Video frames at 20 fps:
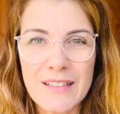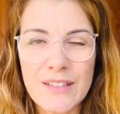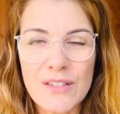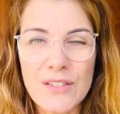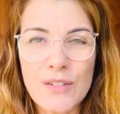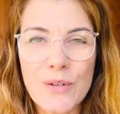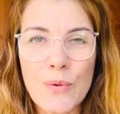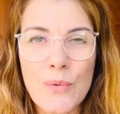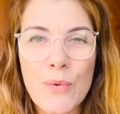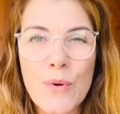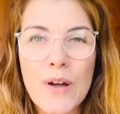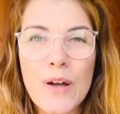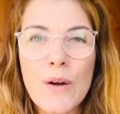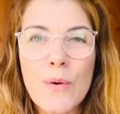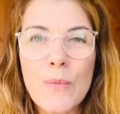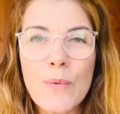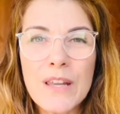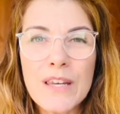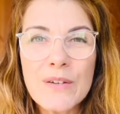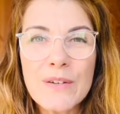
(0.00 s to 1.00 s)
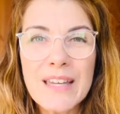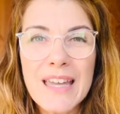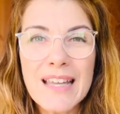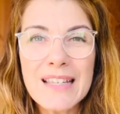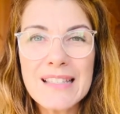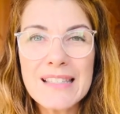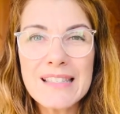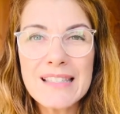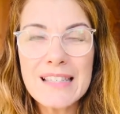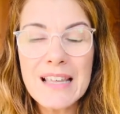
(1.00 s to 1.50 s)
So, when you
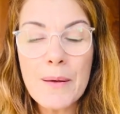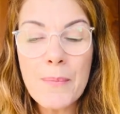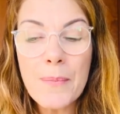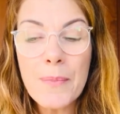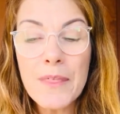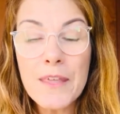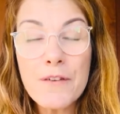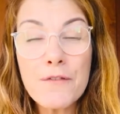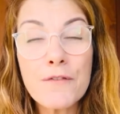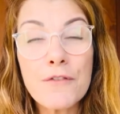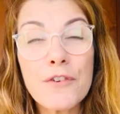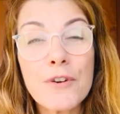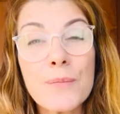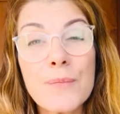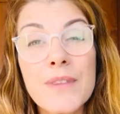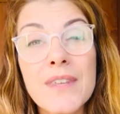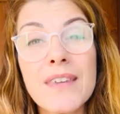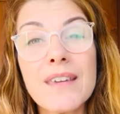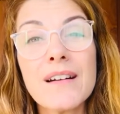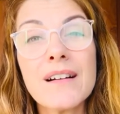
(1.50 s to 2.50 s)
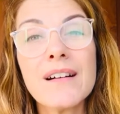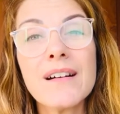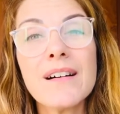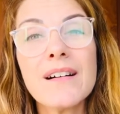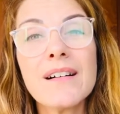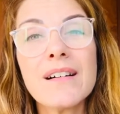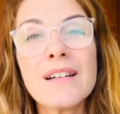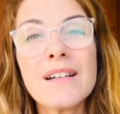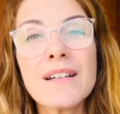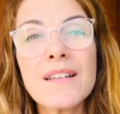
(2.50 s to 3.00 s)
get something from the
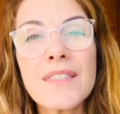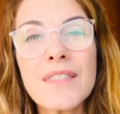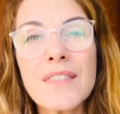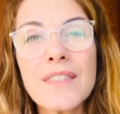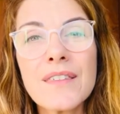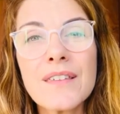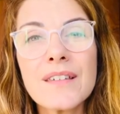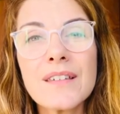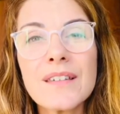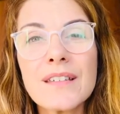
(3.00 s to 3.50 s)
earth